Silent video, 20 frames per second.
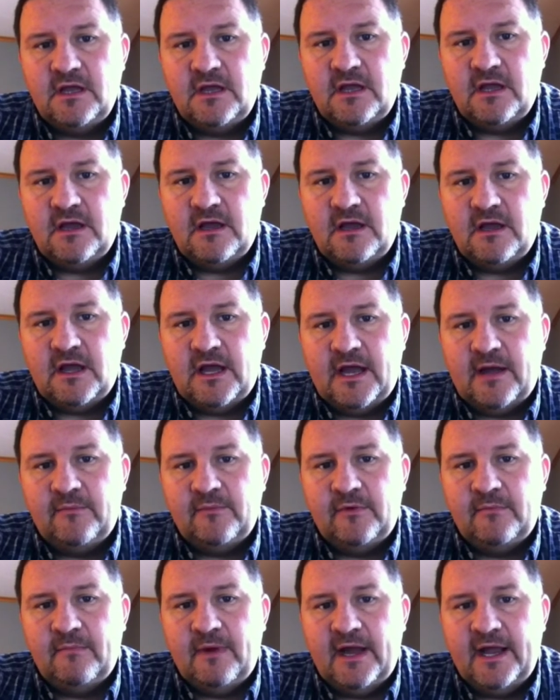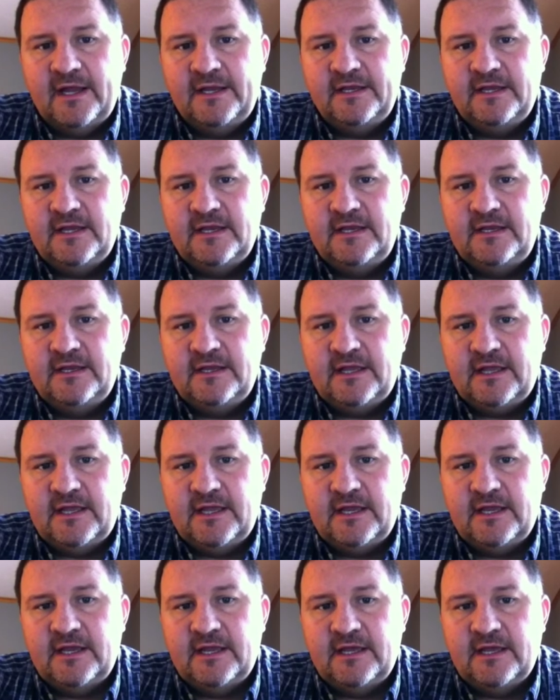I'm reminded,
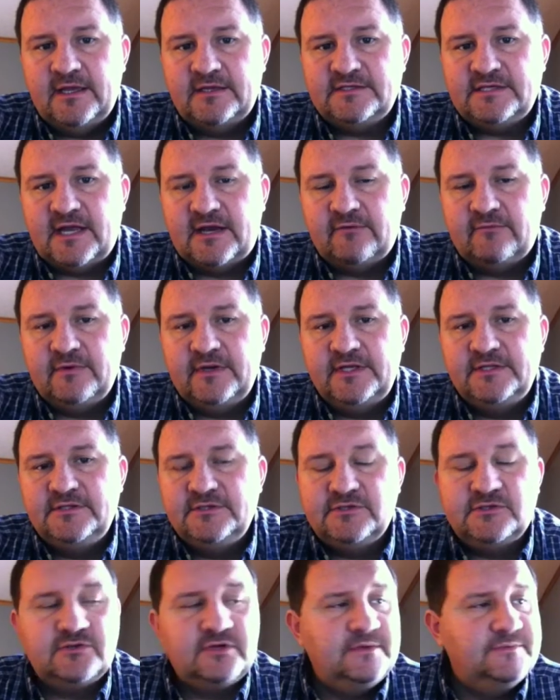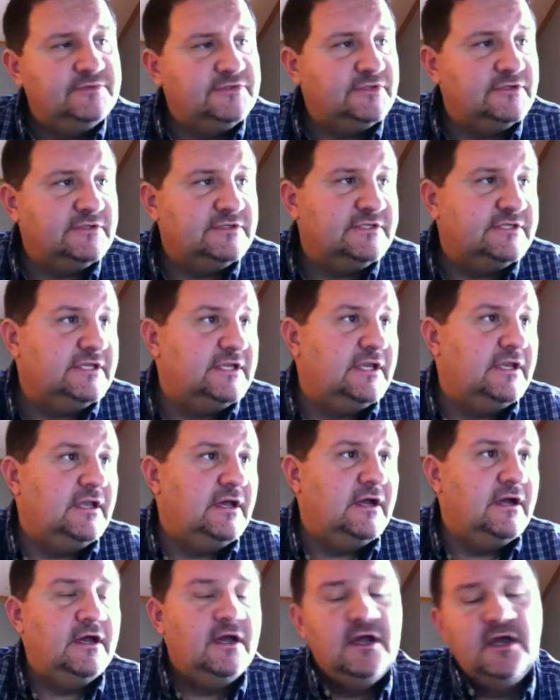and as I read the scriptures in
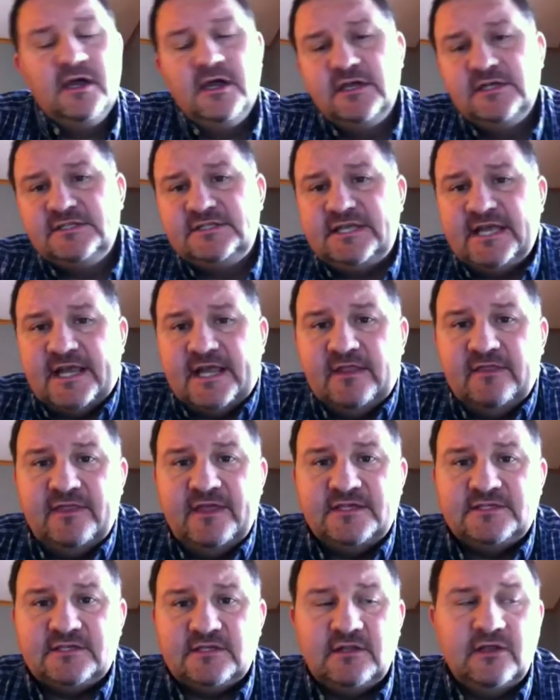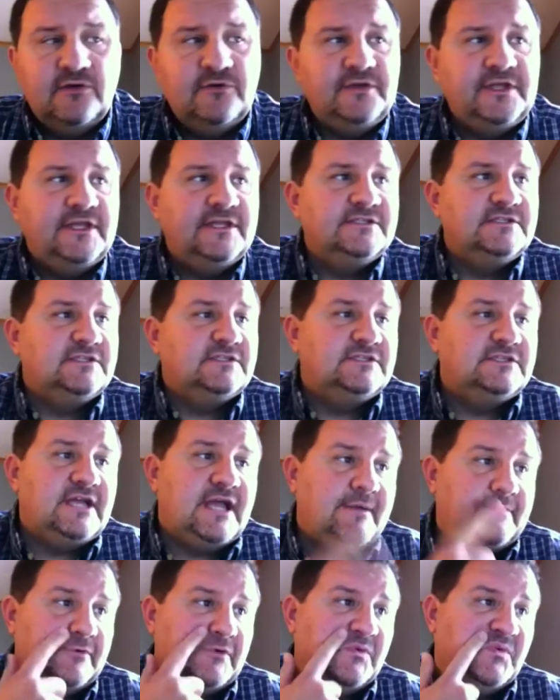2 Thessalonians in
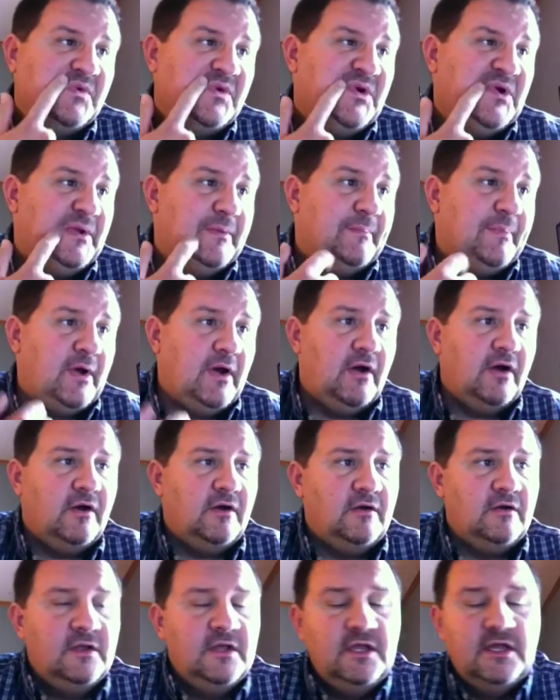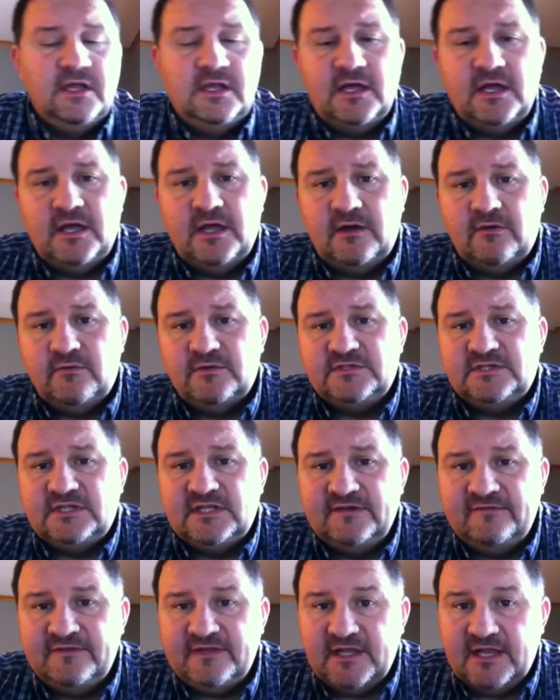chapter 1, Paul was
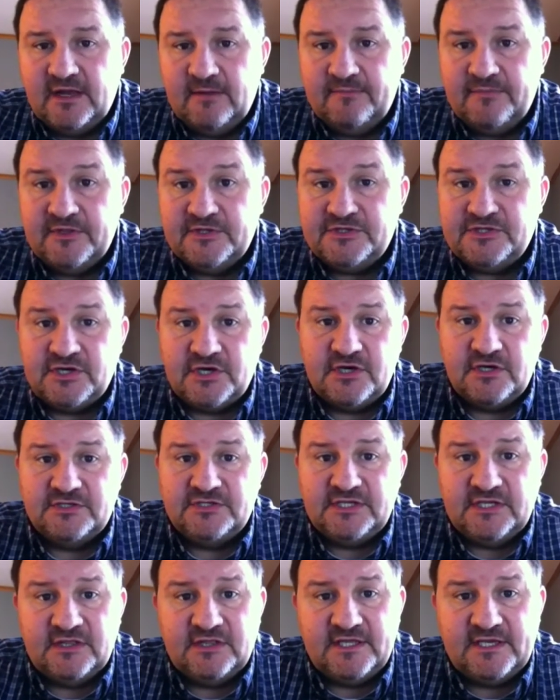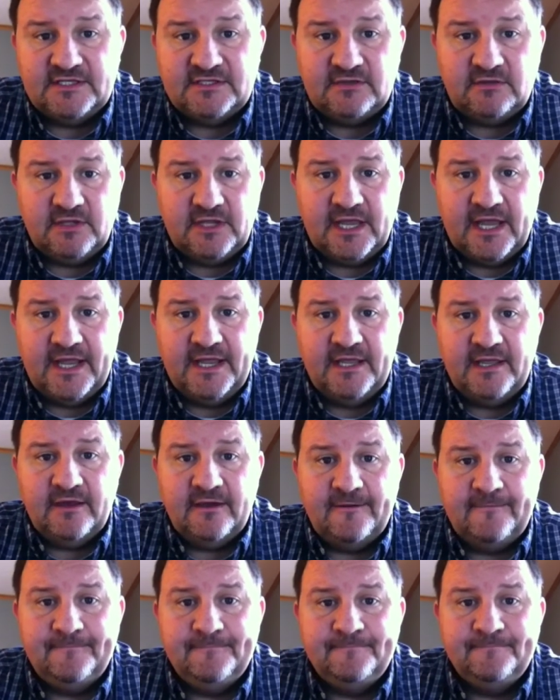lifting up the church in
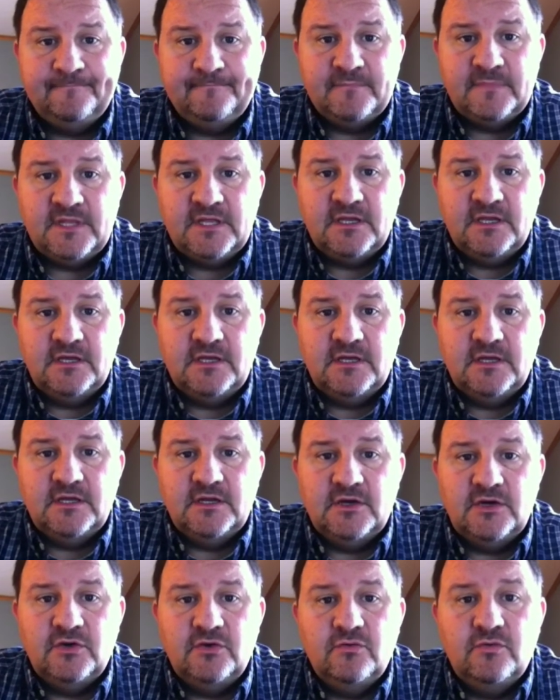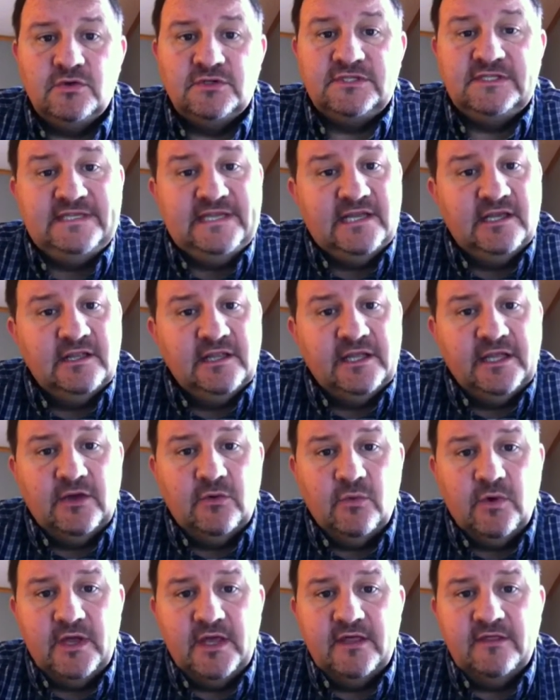Thessalonica who was dealing
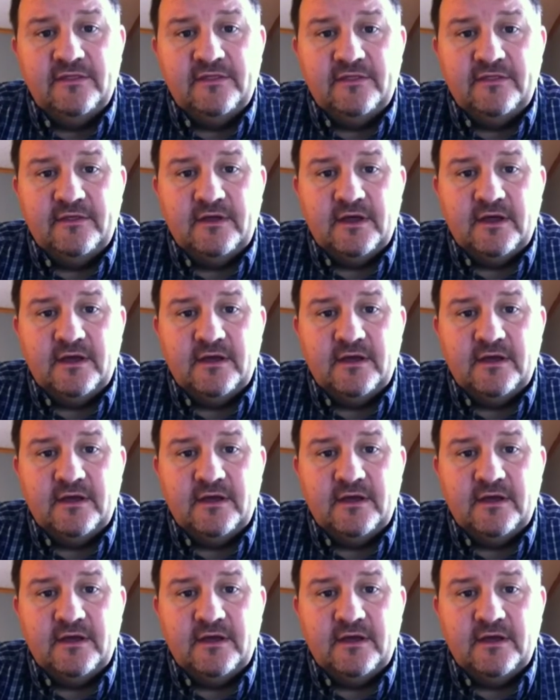with